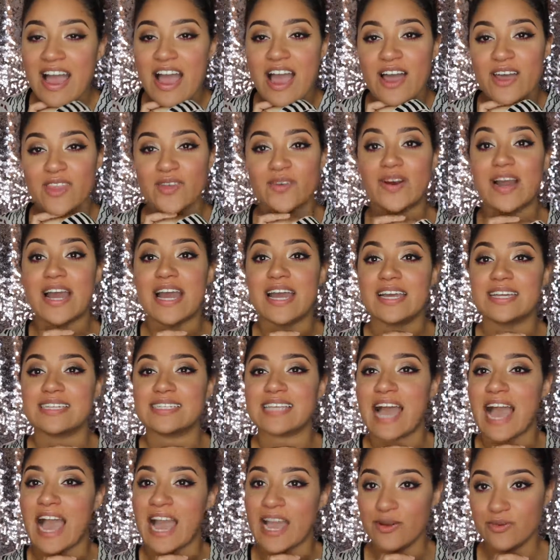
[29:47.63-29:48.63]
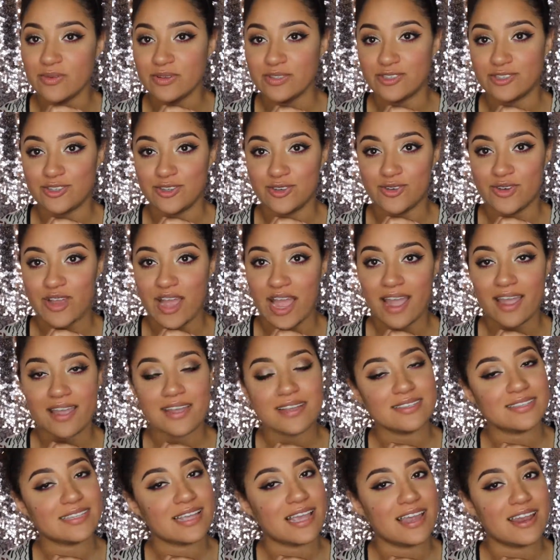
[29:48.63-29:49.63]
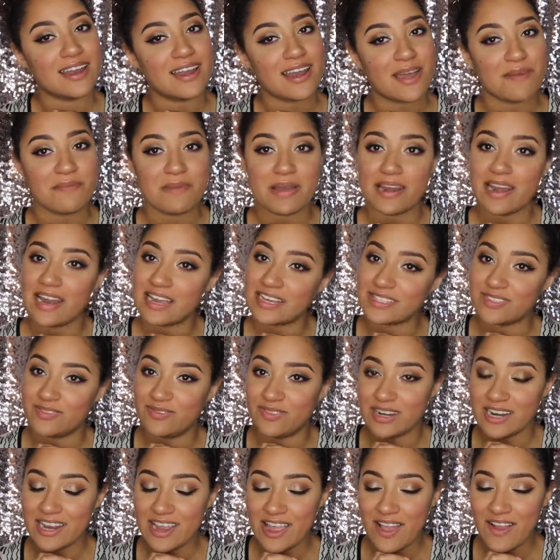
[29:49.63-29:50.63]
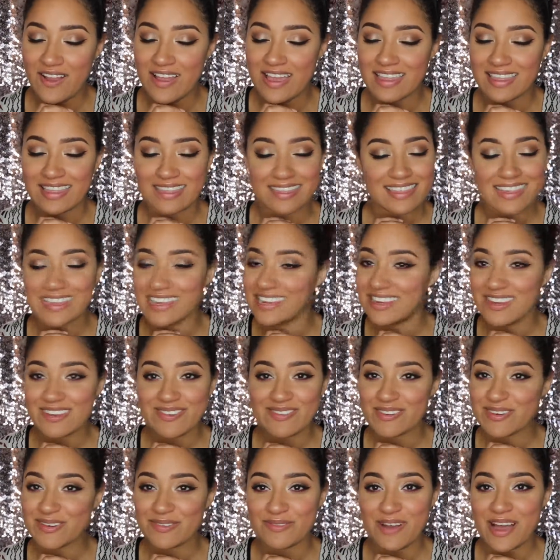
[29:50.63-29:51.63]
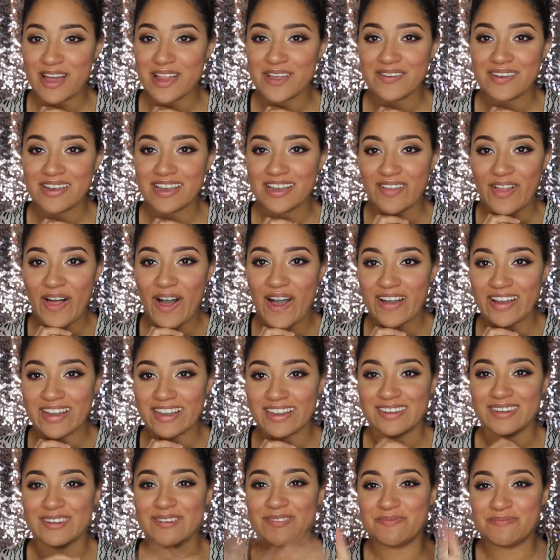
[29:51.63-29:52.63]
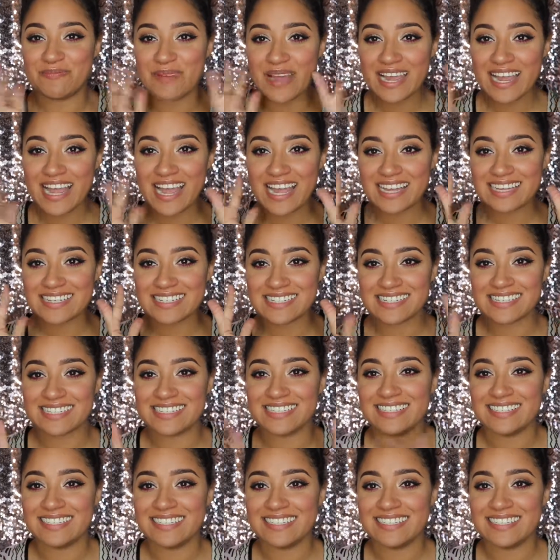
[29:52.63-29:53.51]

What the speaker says: Otherwise, I will see you guys in my next video, and thank you for following along. Bye guys!